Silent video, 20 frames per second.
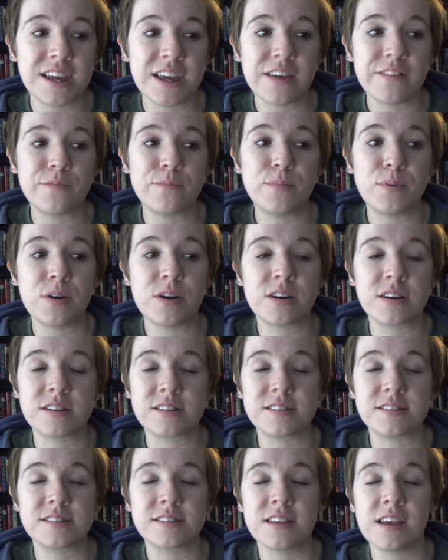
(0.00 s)
give
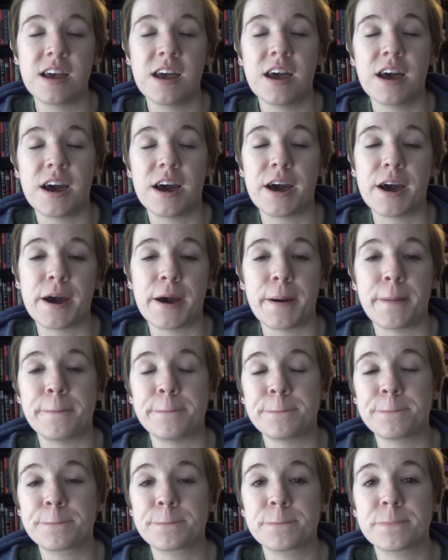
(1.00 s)
books,
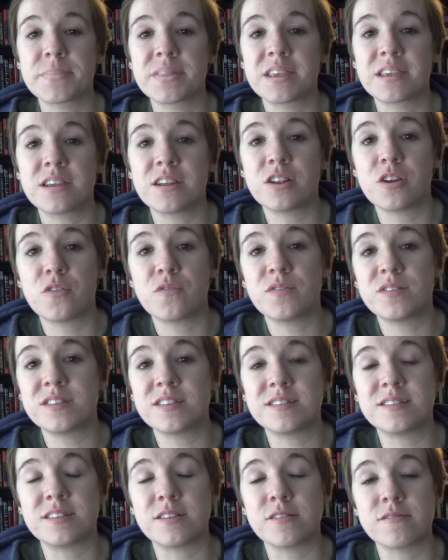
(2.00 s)
you know, if
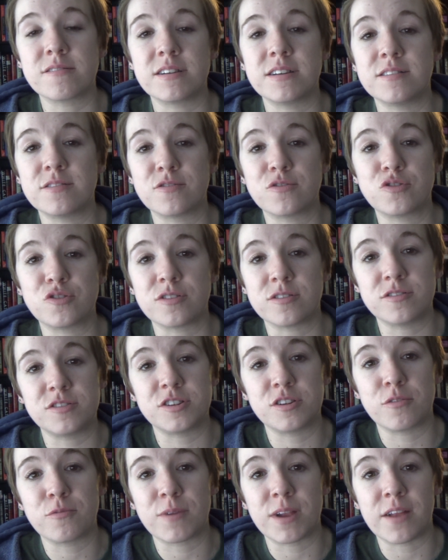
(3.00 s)
it's a series or a
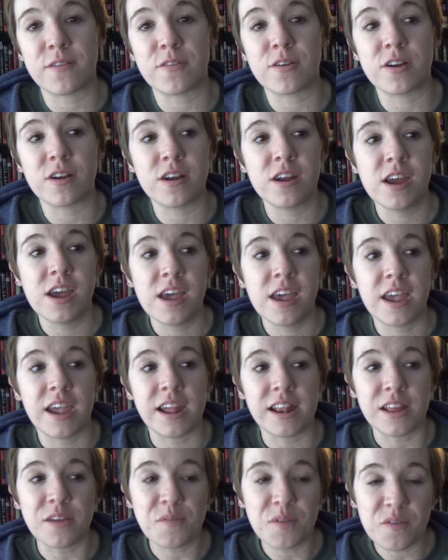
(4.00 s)
trilogy or whatever,
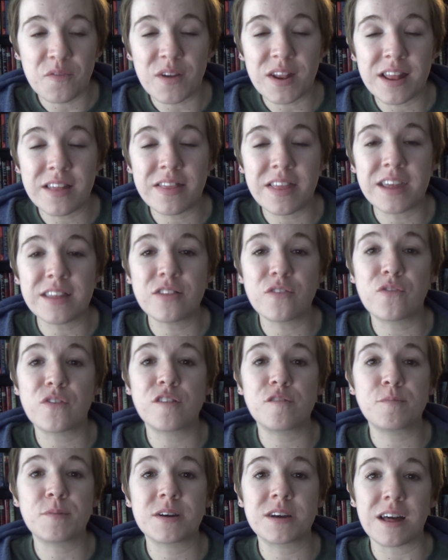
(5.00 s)
and even if I didn't like the
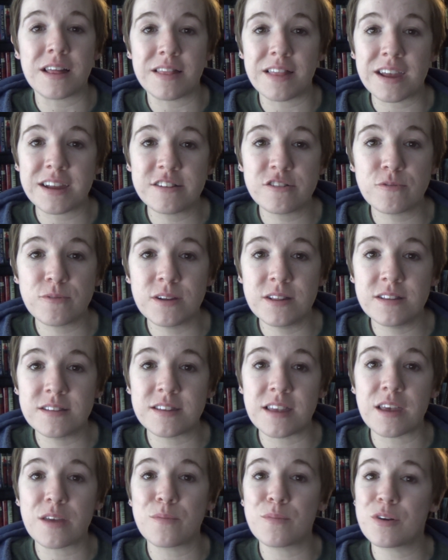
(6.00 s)
first book, I like to read the
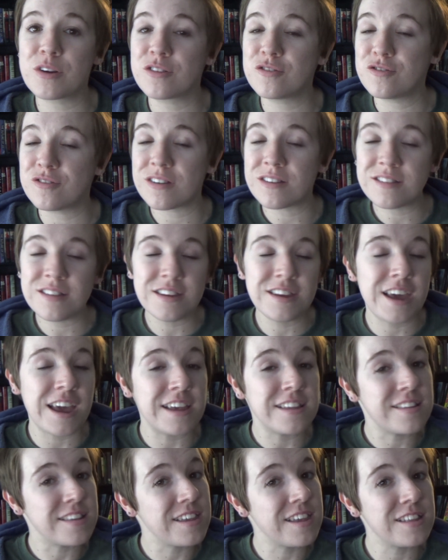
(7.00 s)
second book just in
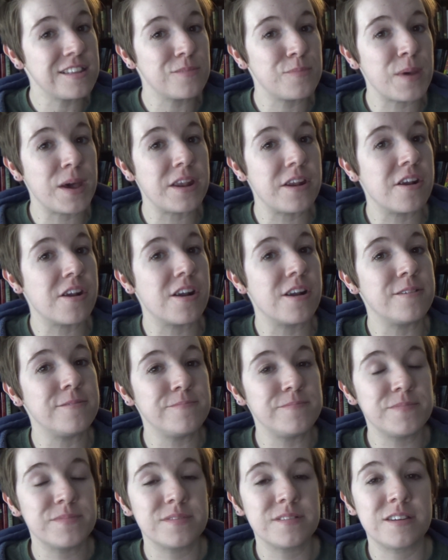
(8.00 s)
case it gets better,
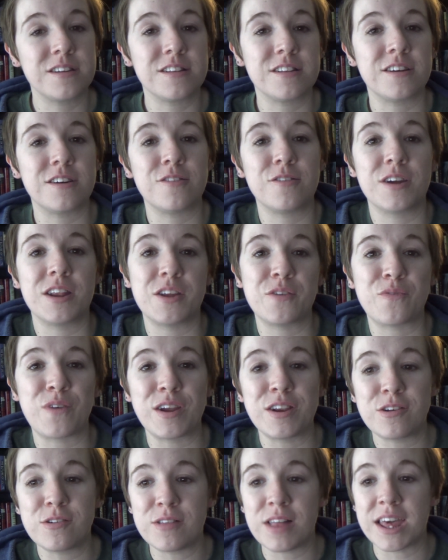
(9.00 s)
you know, and if
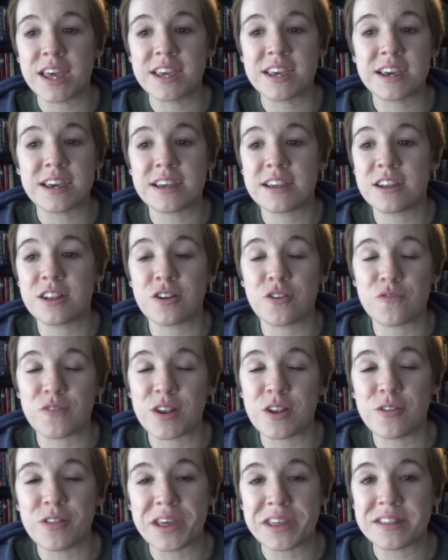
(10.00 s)
I don't like it, you know, if
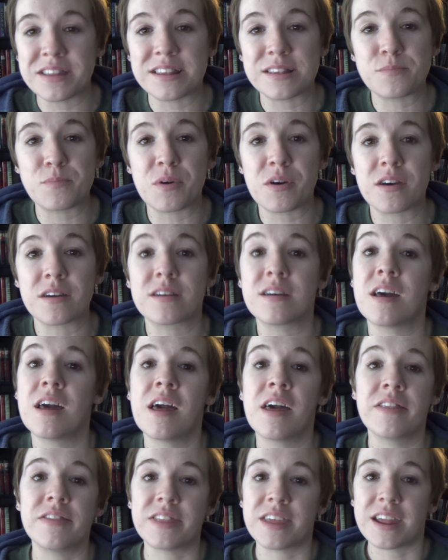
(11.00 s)
I don't like this book,
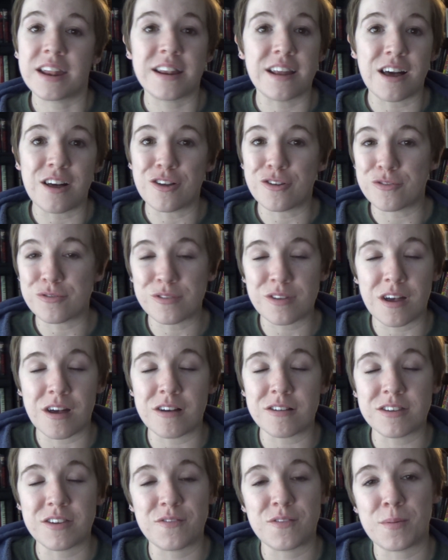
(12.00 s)
then
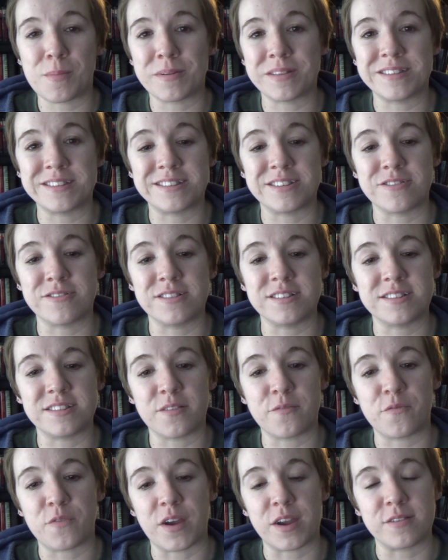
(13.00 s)
I'll give up on the series.
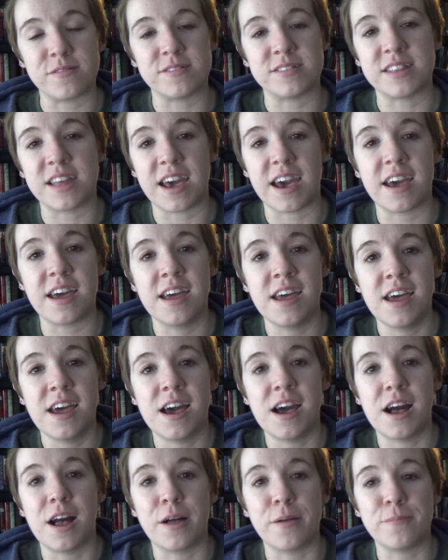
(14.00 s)
I'm fine with that.
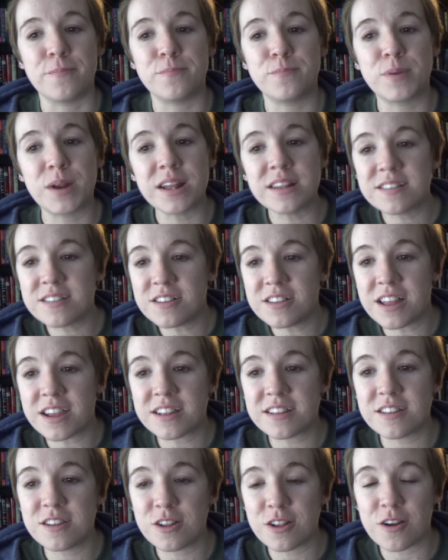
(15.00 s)
But I still
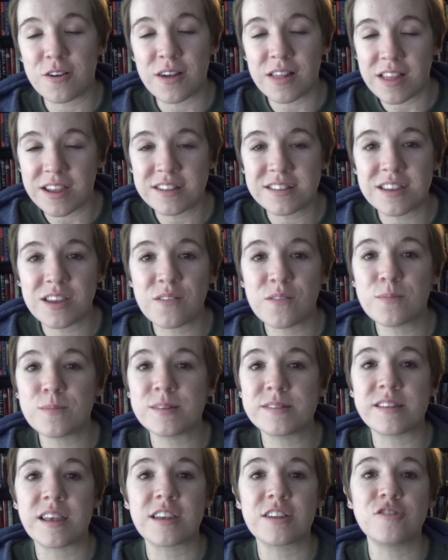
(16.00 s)
like, you know, I like to give them
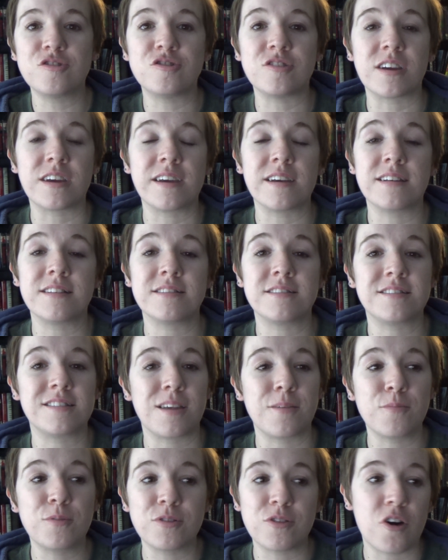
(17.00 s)
a second chance.
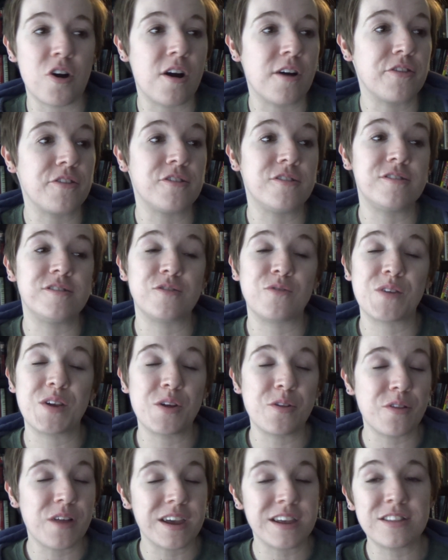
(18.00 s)
Same with authors. If I
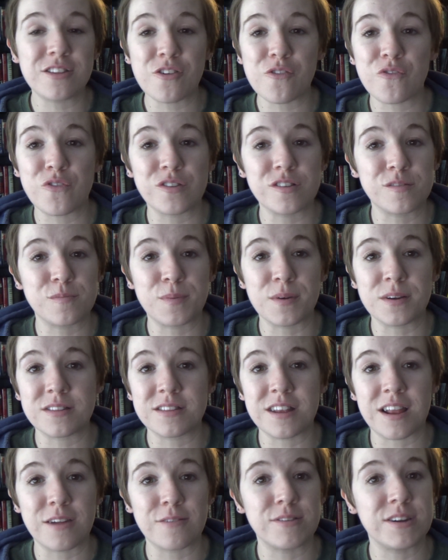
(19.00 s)
don't like their first
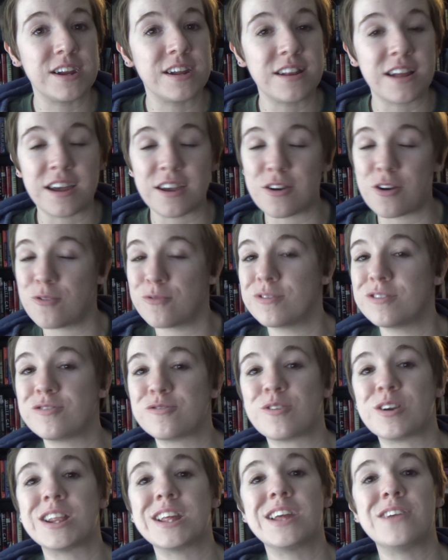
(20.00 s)
book that I read, I always
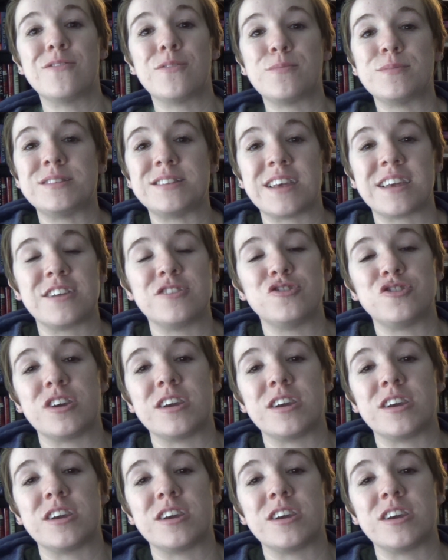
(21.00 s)
try to give them a second